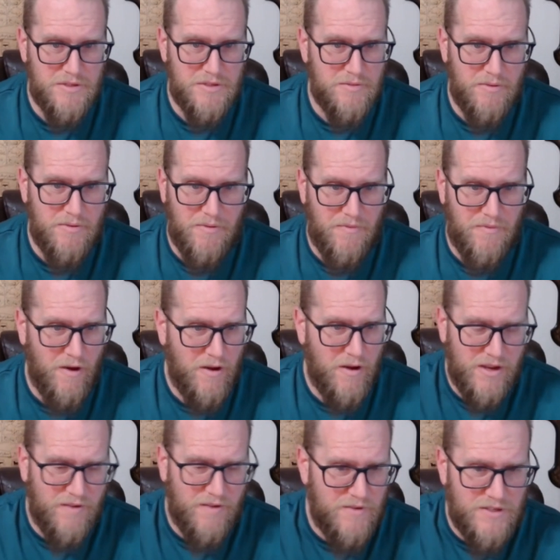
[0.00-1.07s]
he'll be with
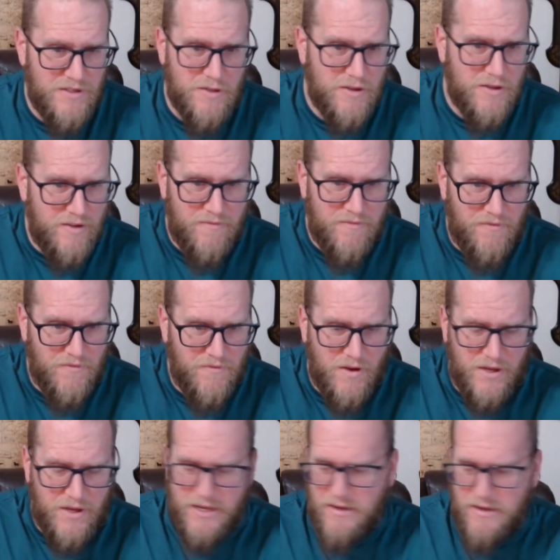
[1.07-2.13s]
Foggy, if he's looking for
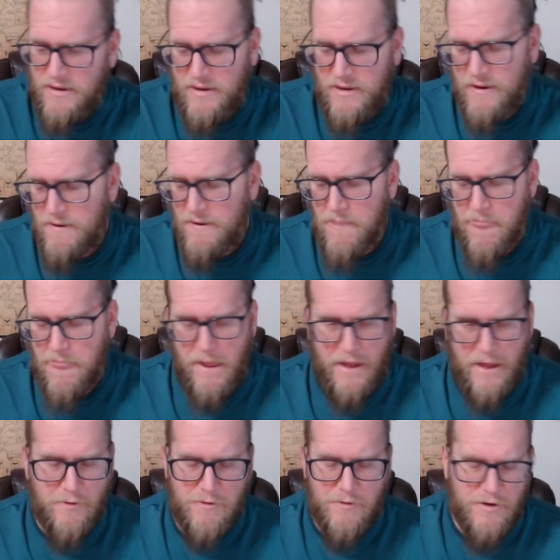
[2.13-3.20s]
Foggy.
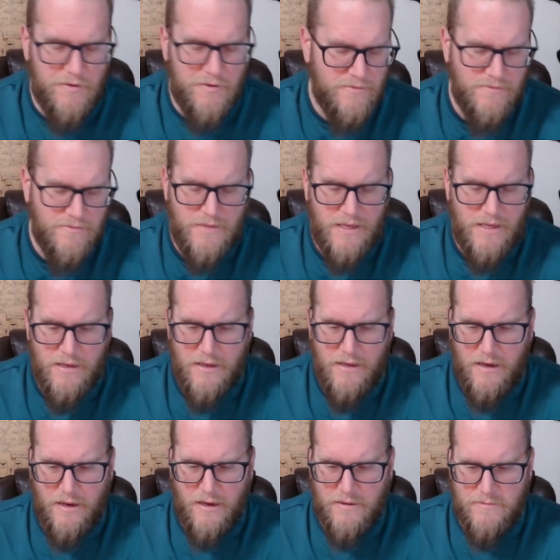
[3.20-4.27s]
I don't know.
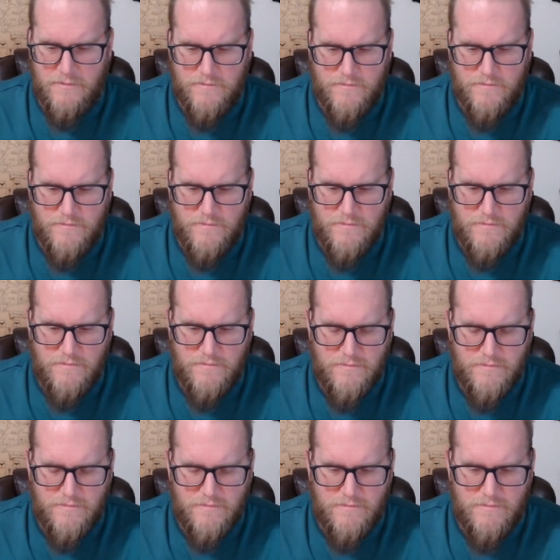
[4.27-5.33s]
Um,
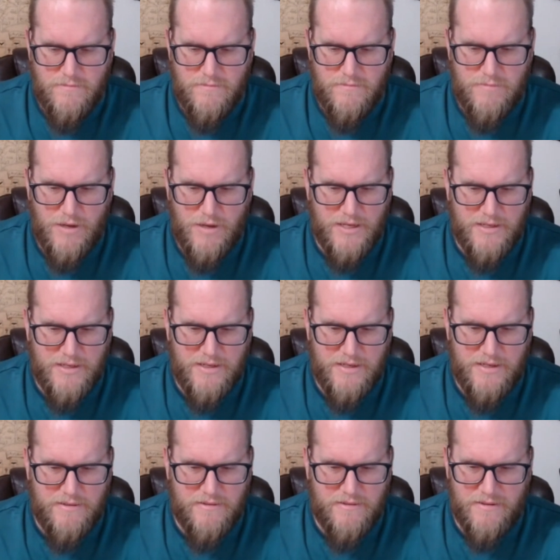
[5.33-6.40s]
but
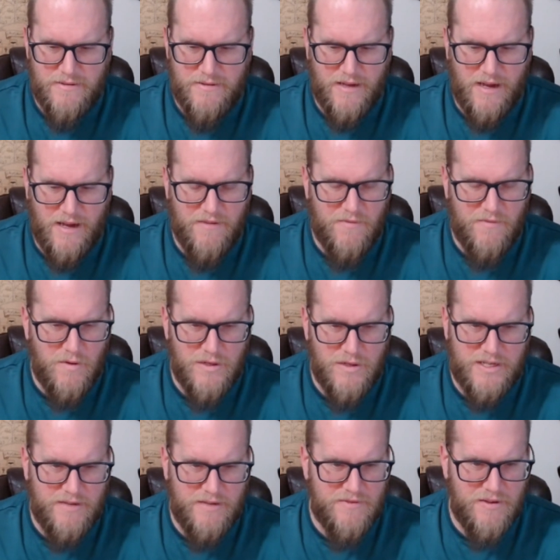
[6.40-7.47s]
the guy, of
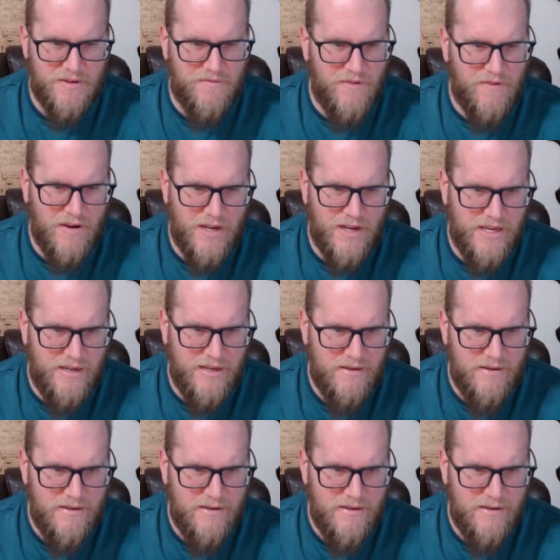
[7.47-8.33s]
course, gives up Foggy.